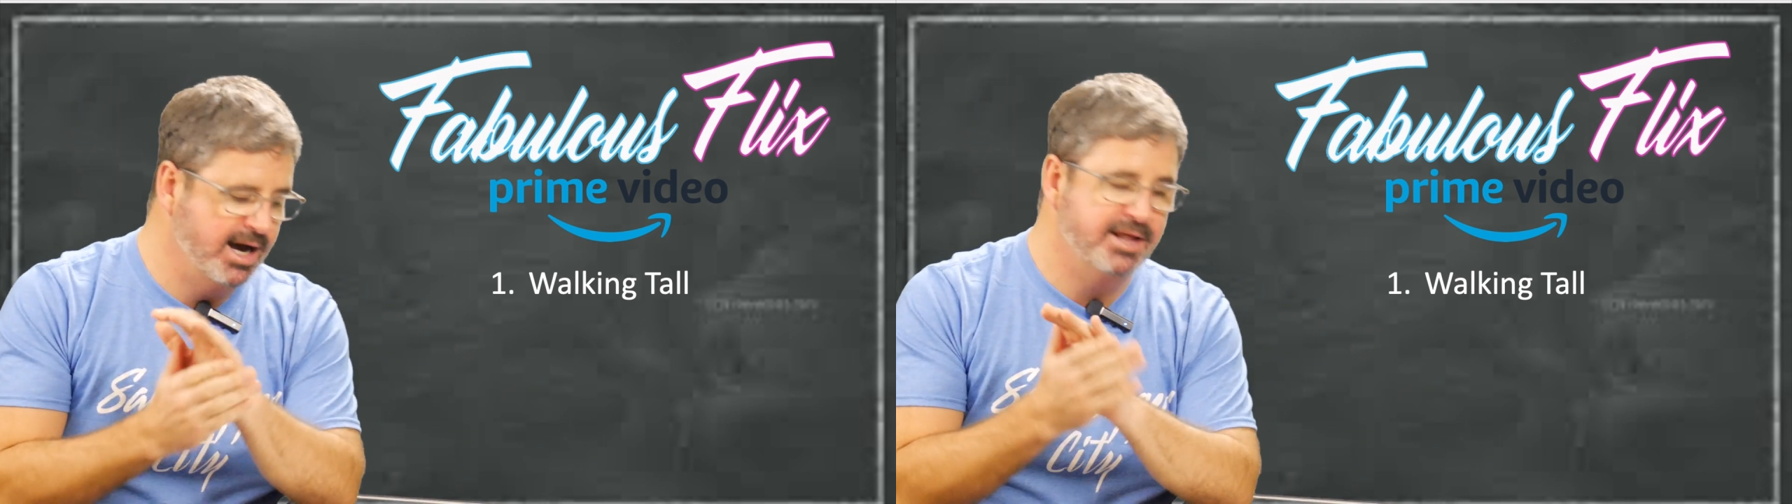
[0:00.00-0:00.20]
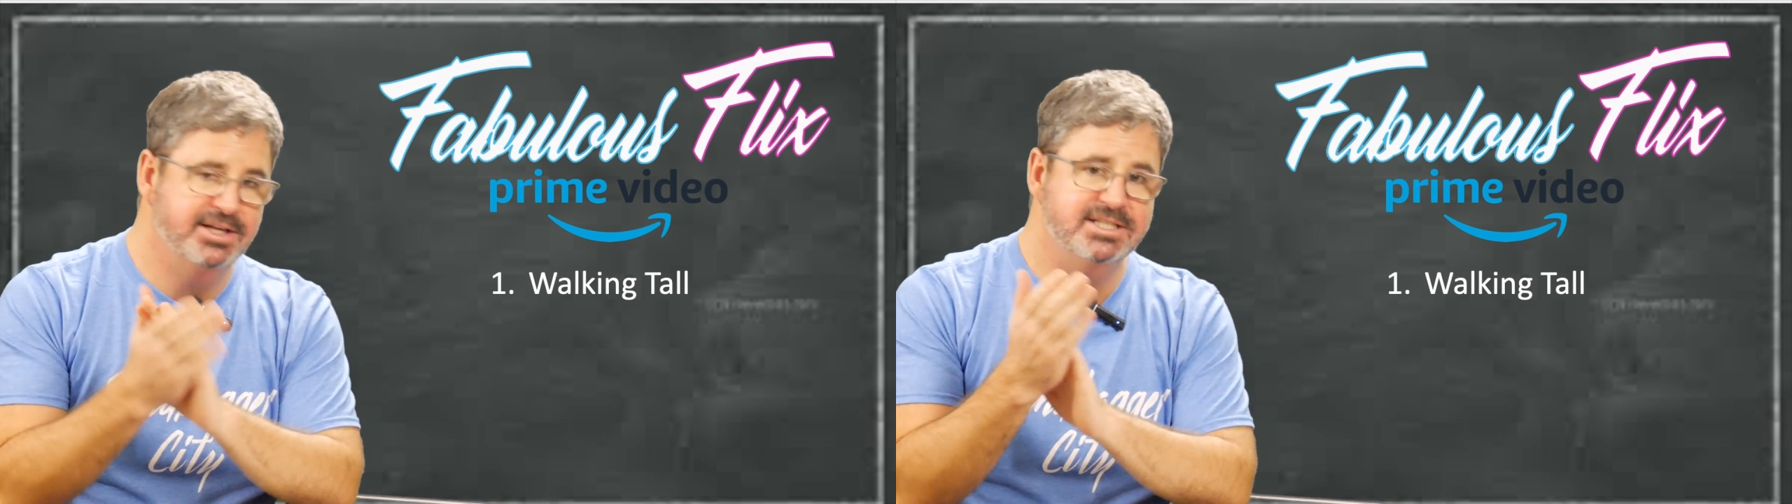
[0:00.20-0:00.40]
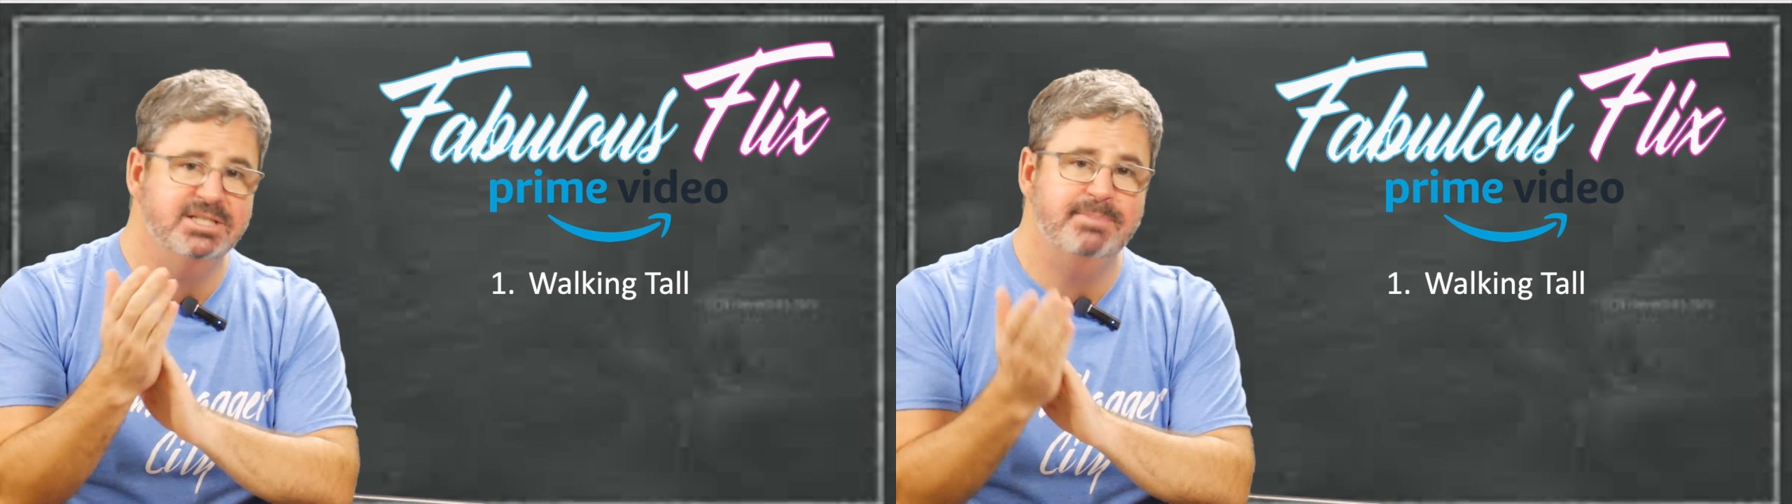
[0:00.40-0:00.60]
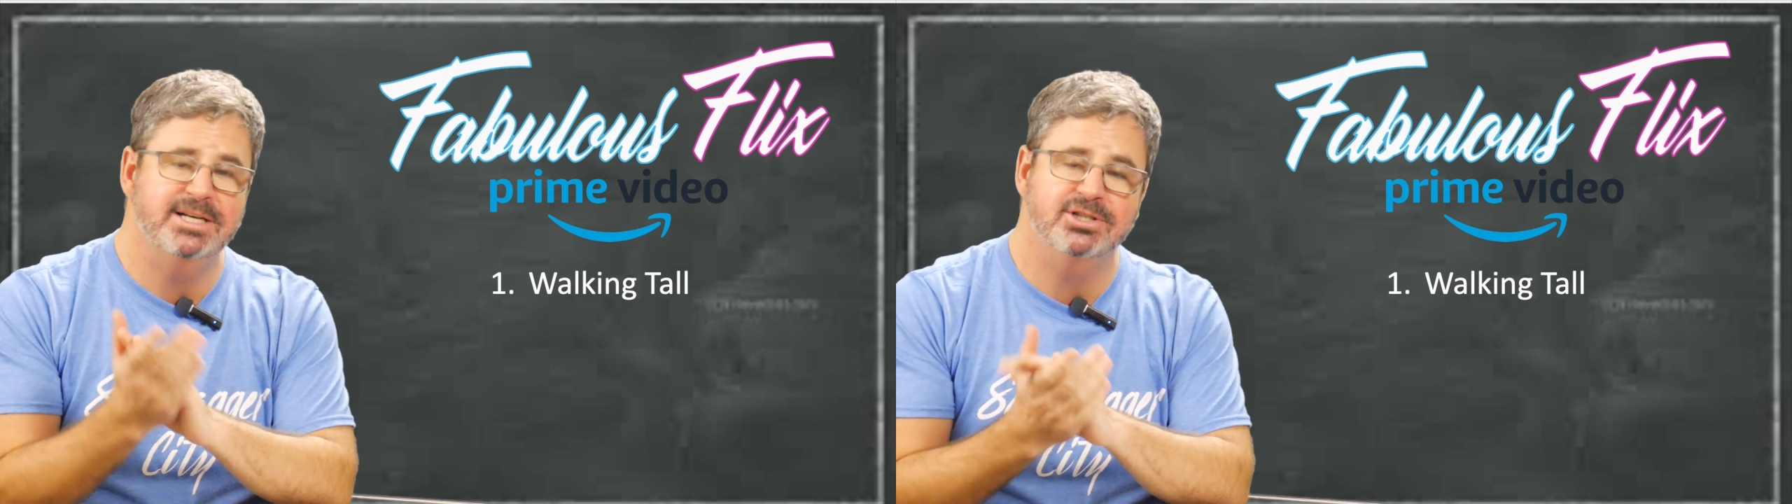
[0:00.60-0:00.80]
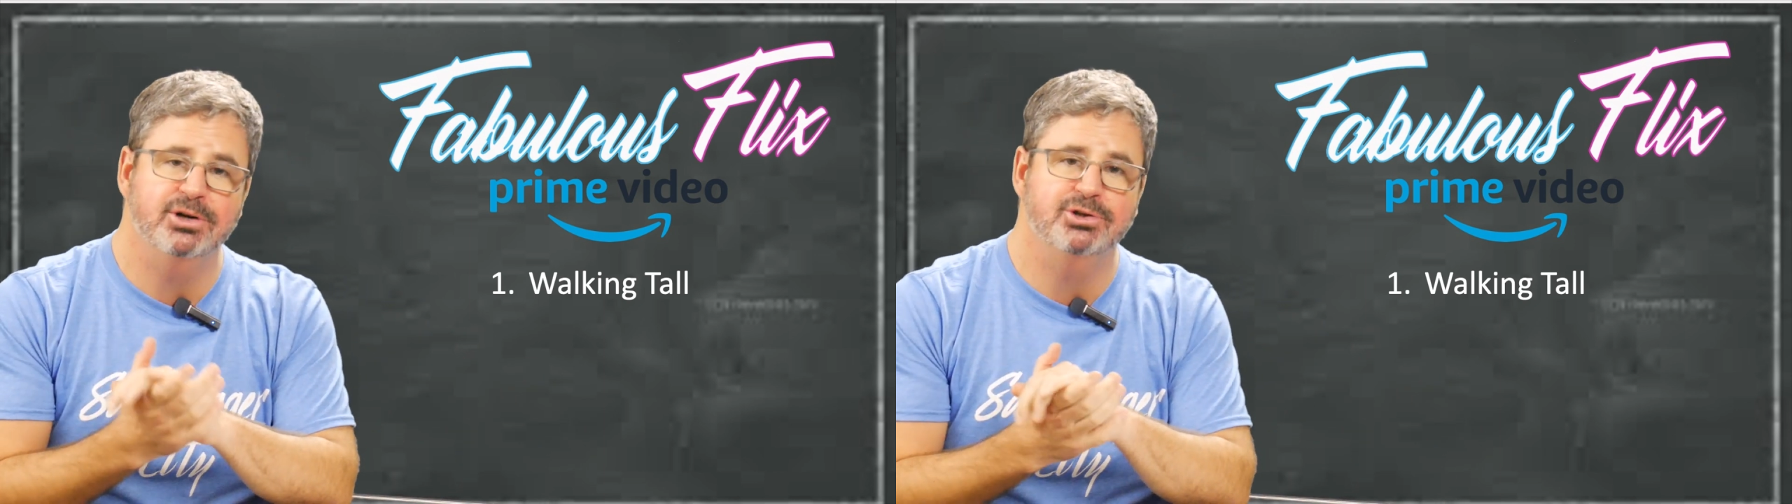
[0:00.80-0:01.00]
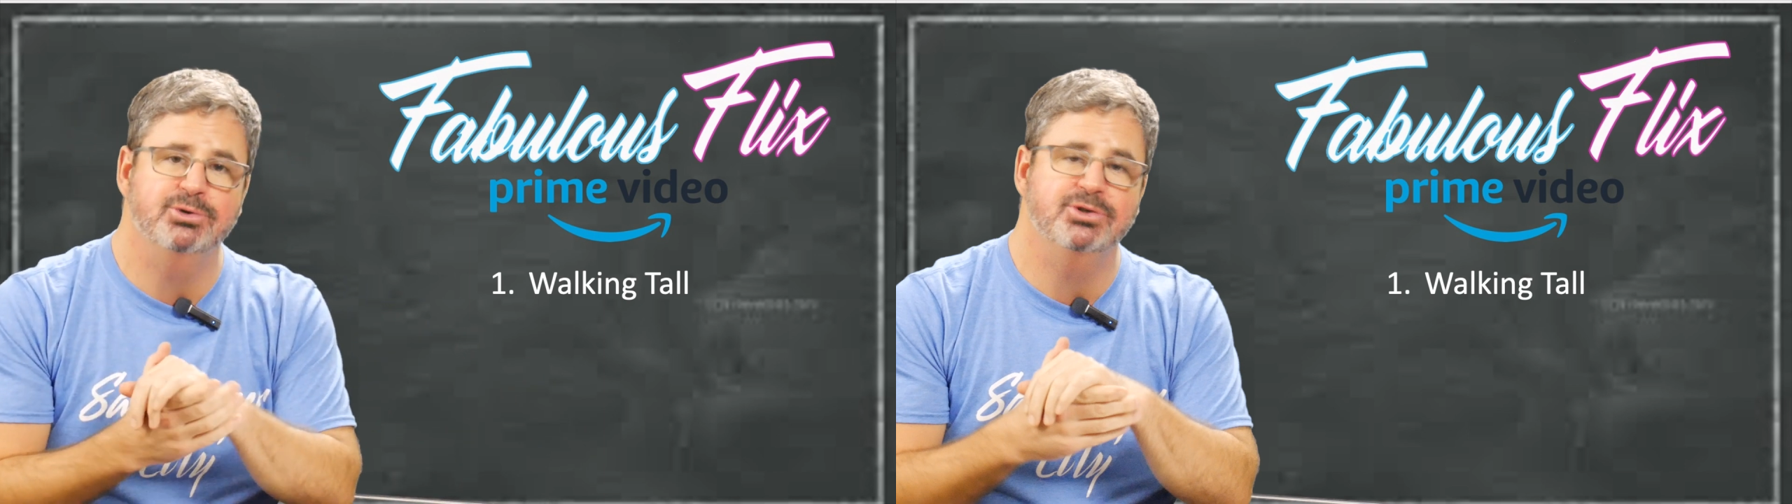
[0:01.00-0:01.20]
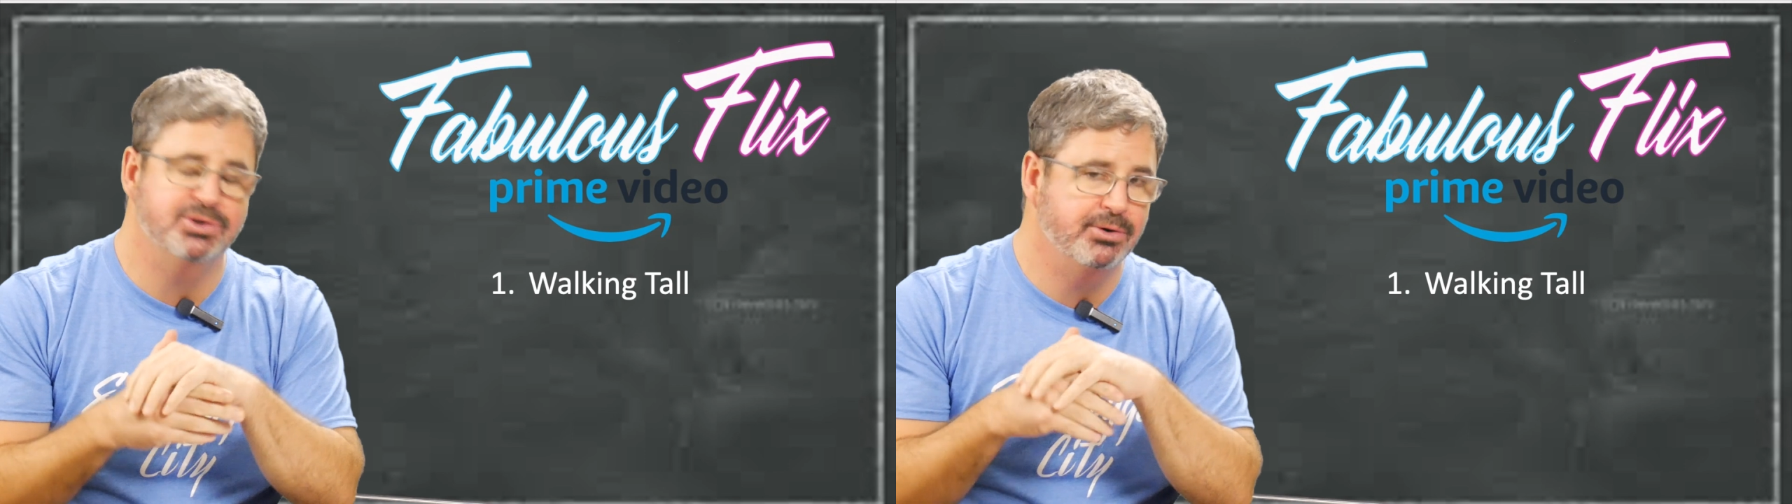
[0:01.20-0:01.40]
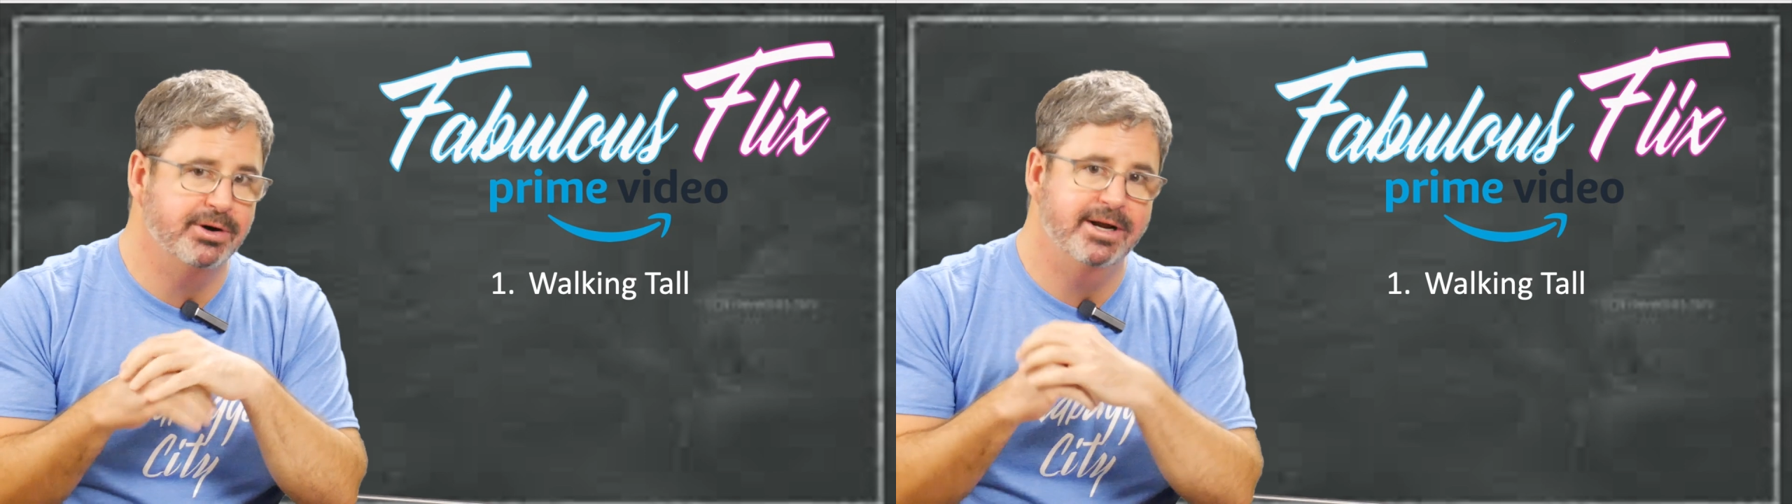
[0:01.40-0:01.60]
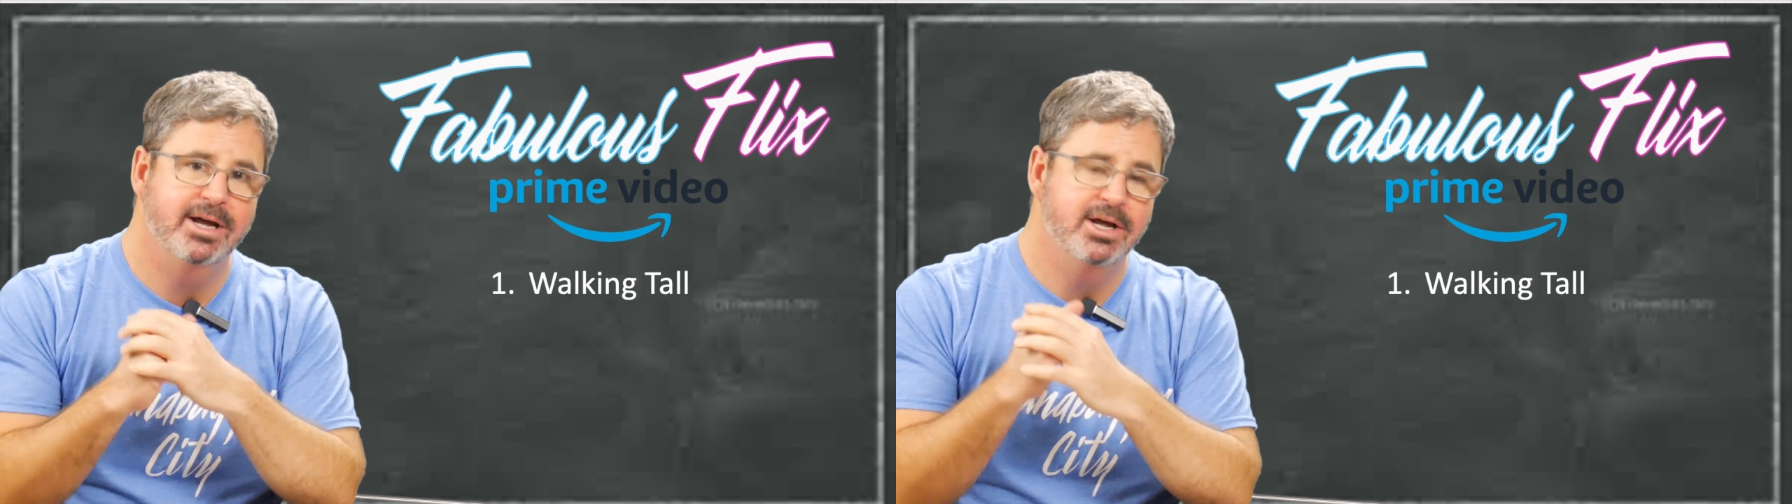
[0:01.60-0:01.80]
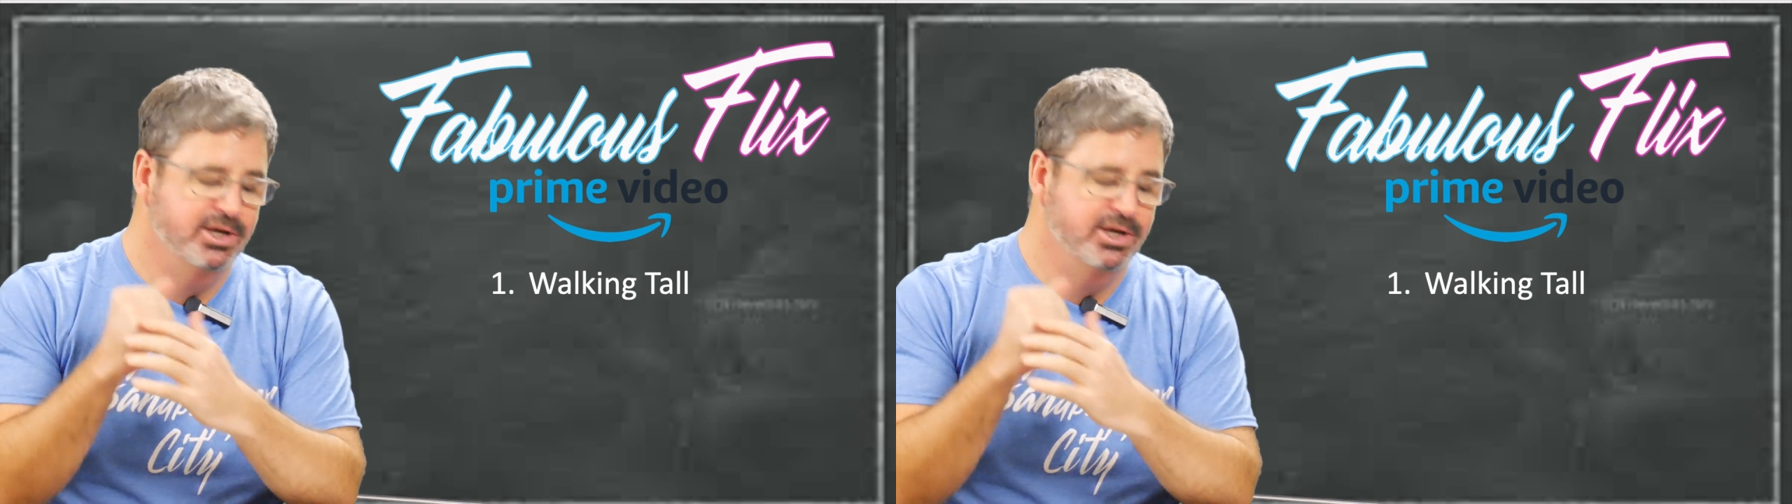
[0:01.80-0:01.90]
This is based on a true story.